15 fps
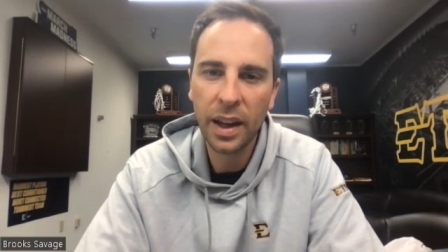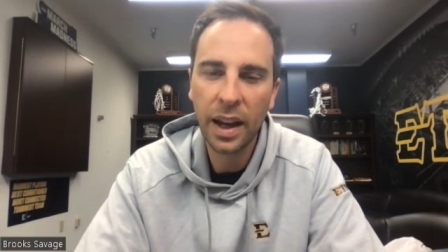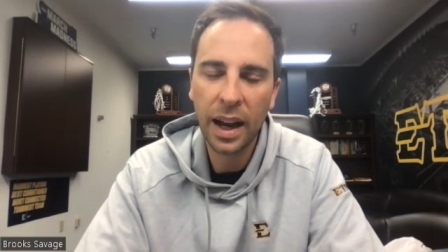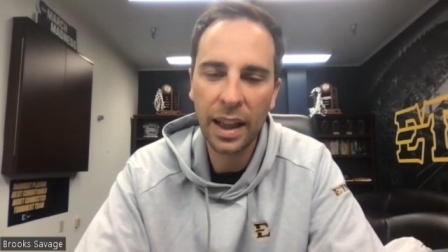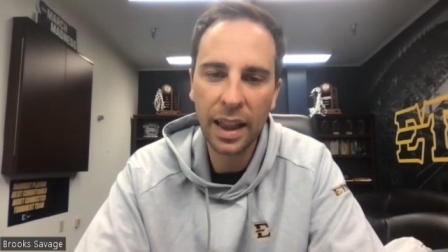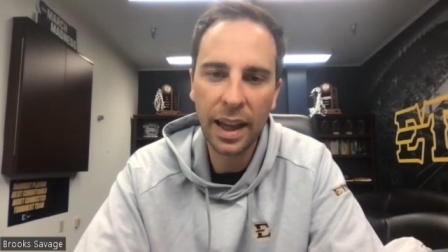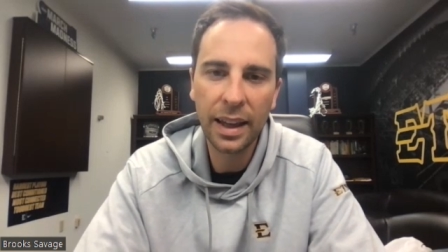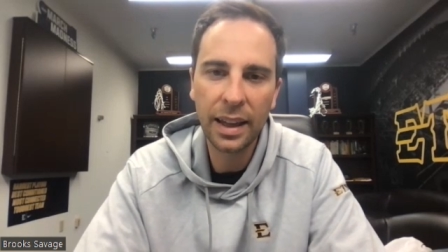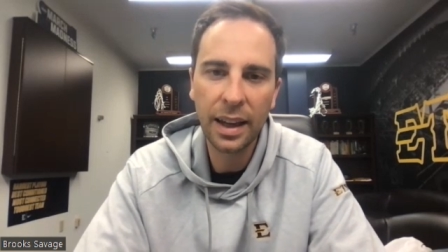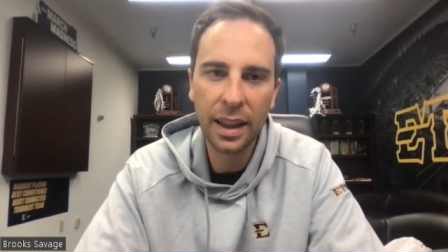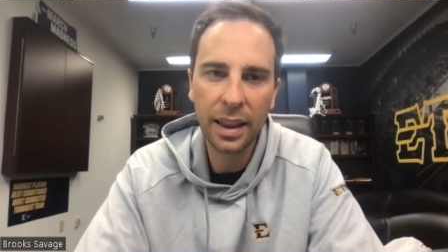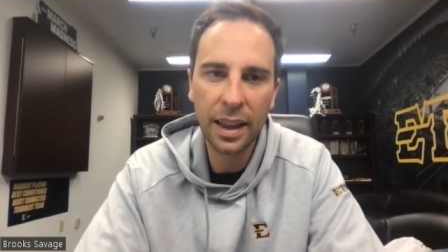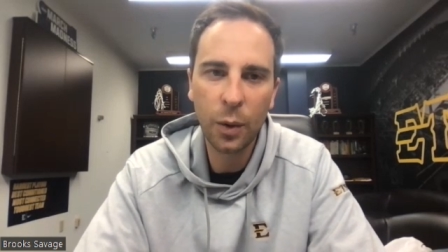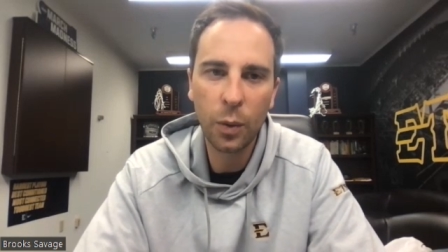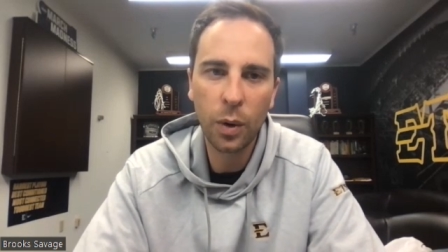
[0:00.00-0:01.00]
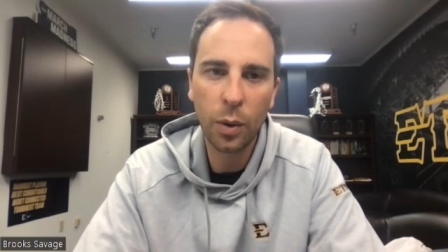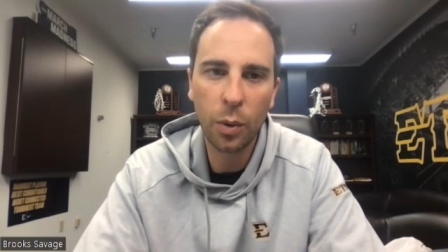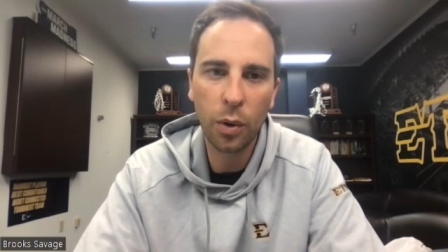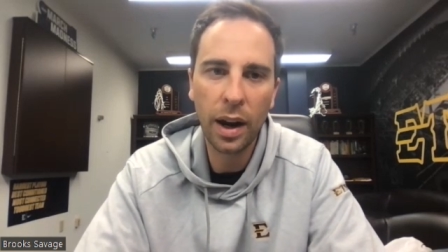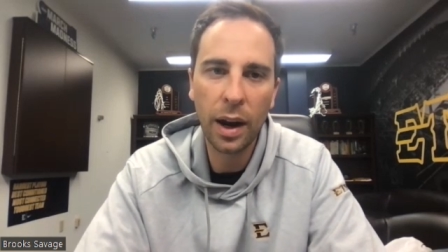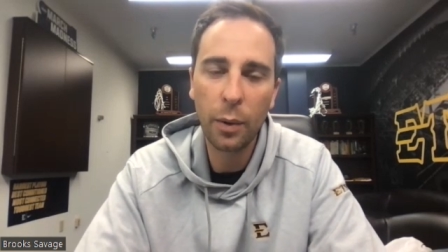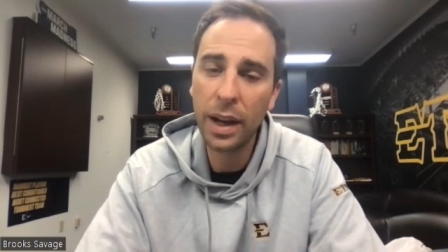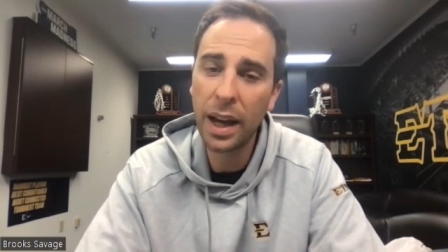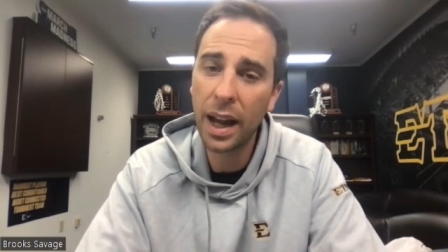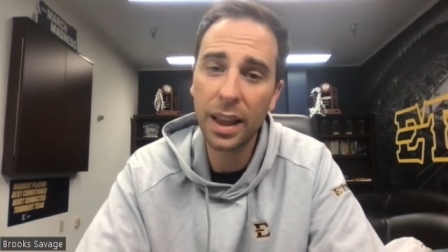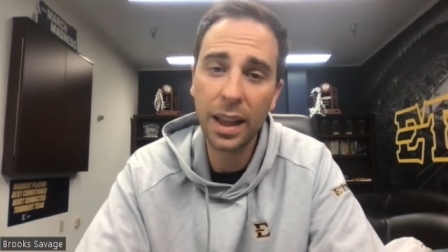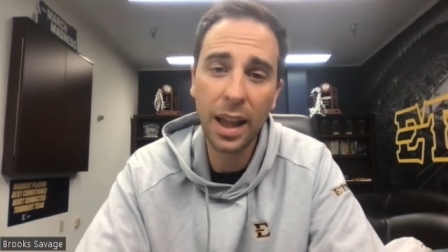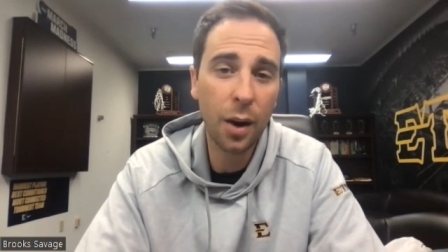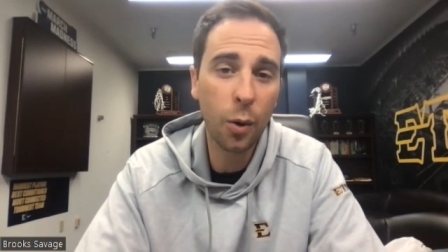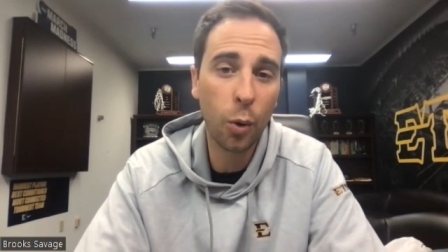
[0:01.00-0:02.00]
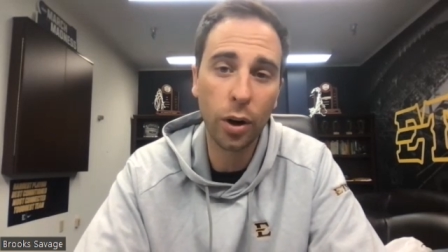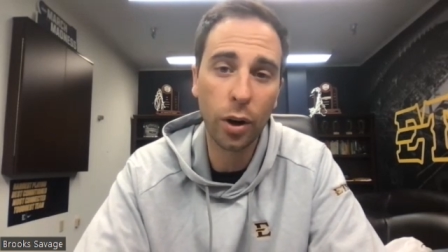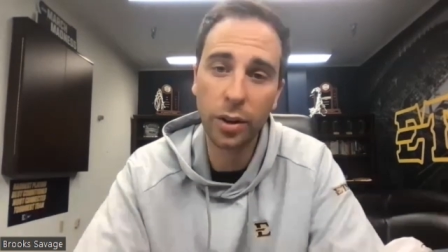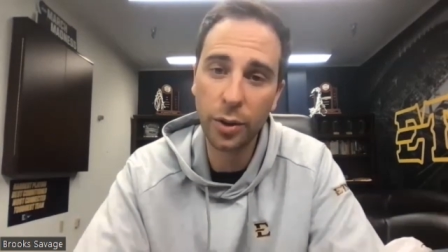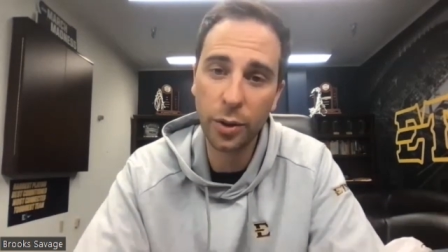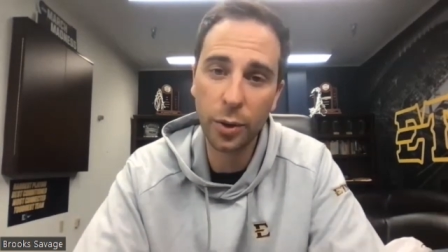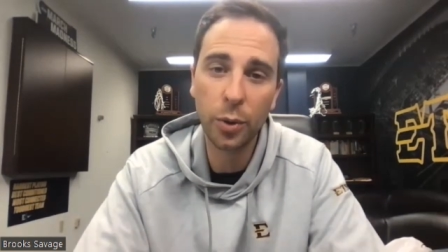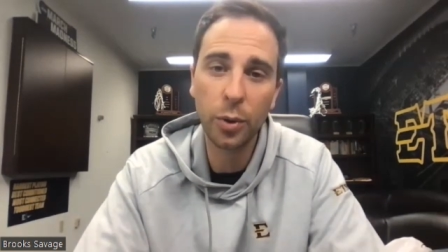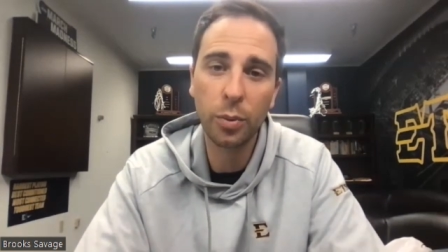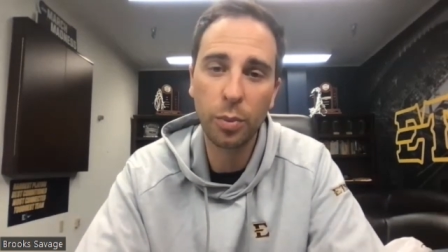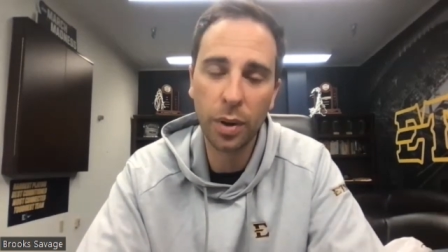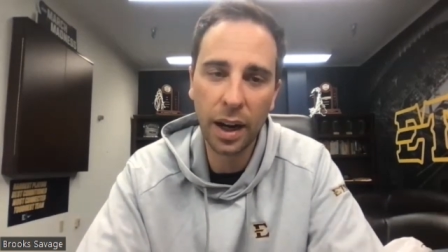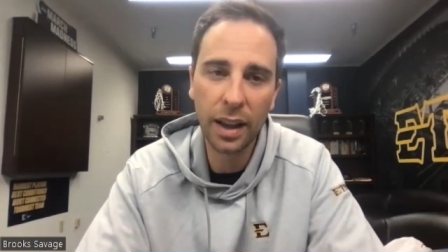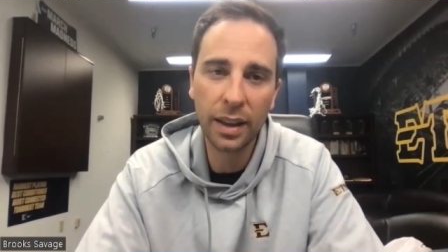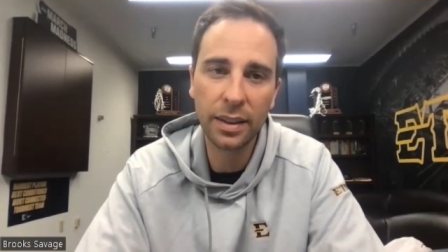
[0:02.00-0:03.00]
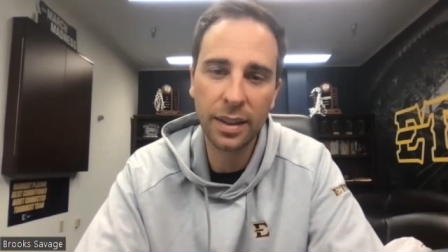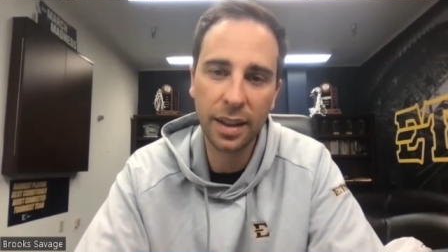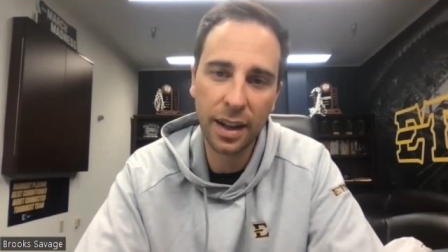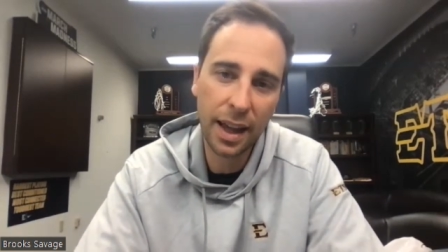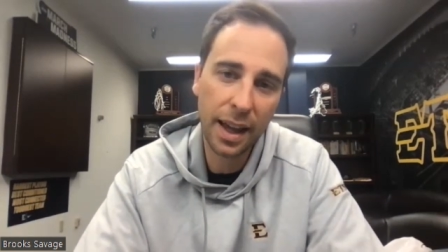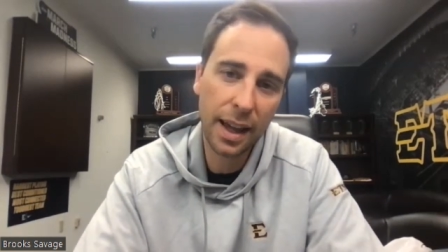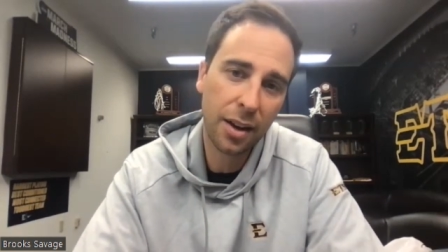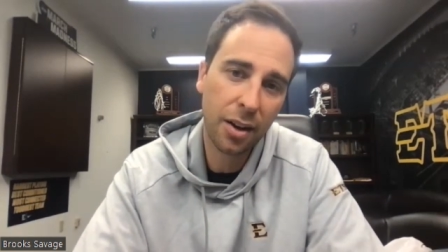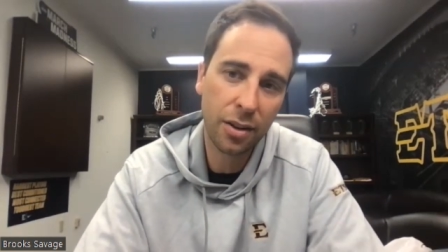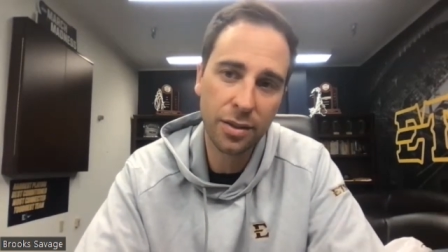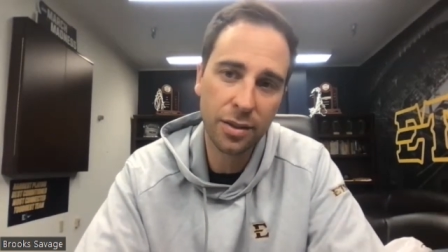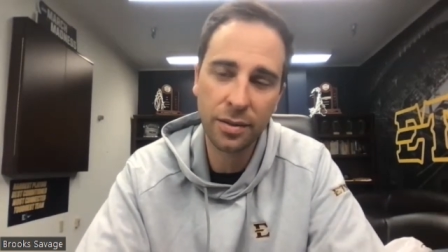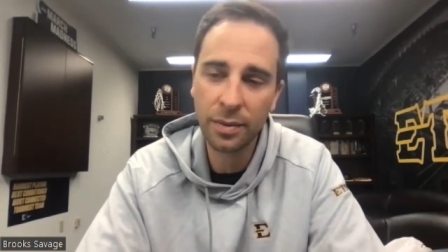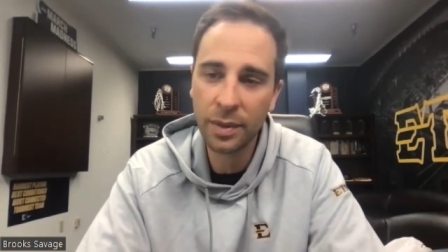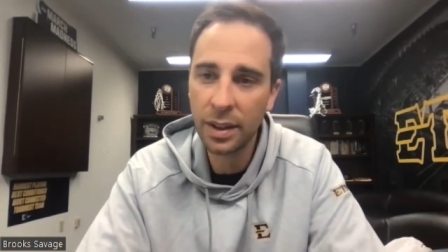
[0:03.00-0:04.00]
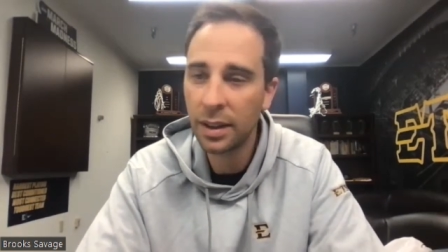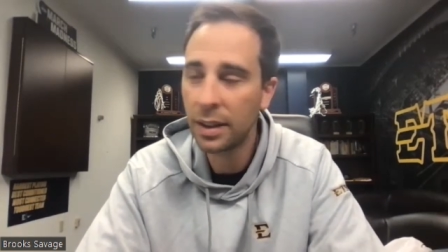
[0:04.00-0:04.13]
I like I like where we're at. We got a lot of work to do, but I, today on